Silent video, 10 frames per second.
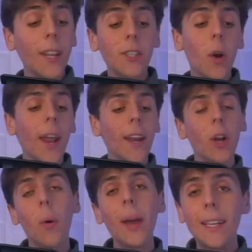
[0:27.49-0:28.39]
All right, let's go ahead
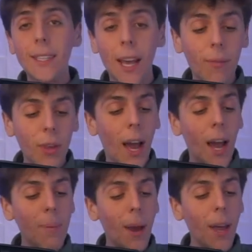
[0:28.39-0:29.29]
and go inside of the
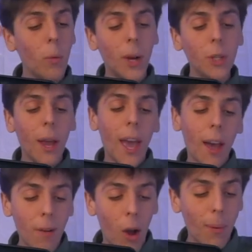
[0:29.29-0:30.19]
iPad. What do I
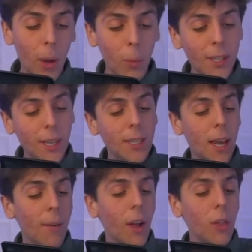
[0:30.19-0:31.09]
have on my
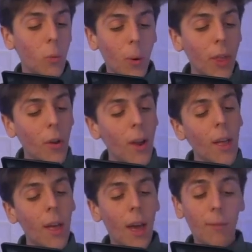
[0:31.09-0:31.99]
widgets? I've got the weather.
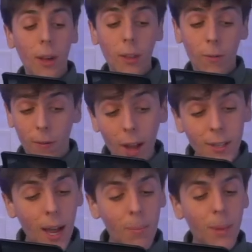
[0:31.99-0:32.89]
I've got the
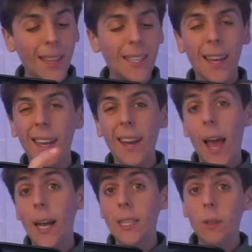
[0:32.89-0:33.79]
files app. Like this, I can
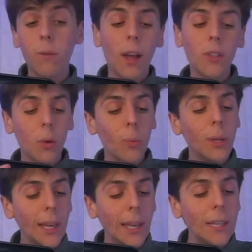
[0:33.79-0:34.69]
access files
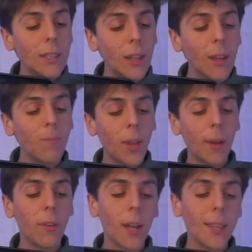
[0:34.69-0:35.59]
really easily.
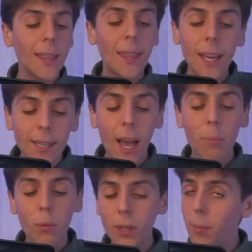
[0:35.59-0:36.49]
I've got the things
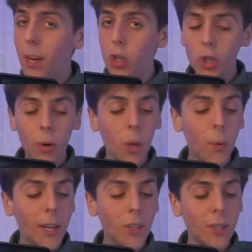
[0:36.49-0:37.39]
app, which I'm going to show
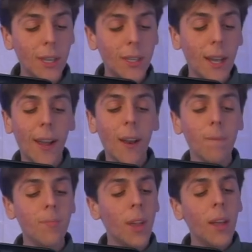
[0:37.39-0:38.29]
you in just a
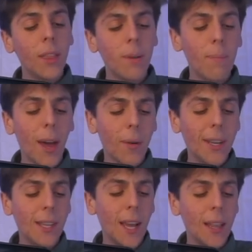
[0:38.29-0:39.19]
second. The
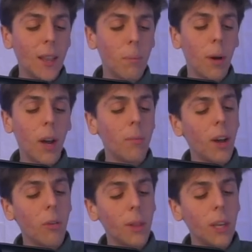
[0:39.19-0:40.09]
batteries and then the
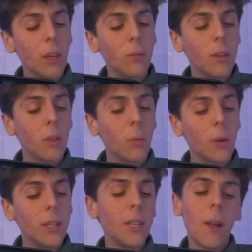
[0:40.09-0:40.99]
bottom, I don't really use the
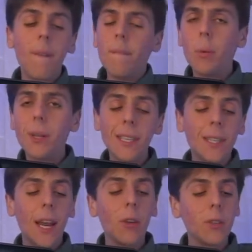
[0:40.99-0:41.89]
widgets. The
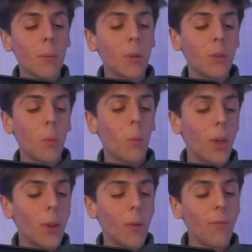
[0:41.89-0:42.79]
widgets that I use the most,
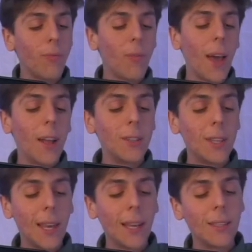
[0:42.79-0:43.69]
weather,
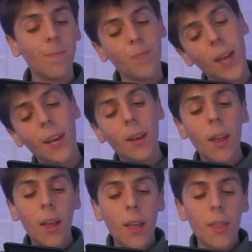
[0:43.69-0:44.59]
files, things, and
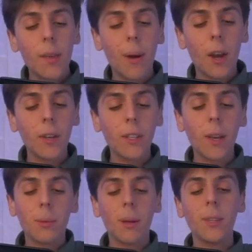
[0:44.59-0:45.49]
the battery
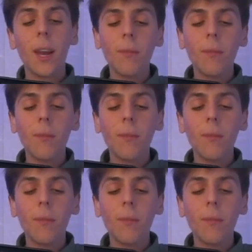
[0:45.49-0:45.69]
sometimes.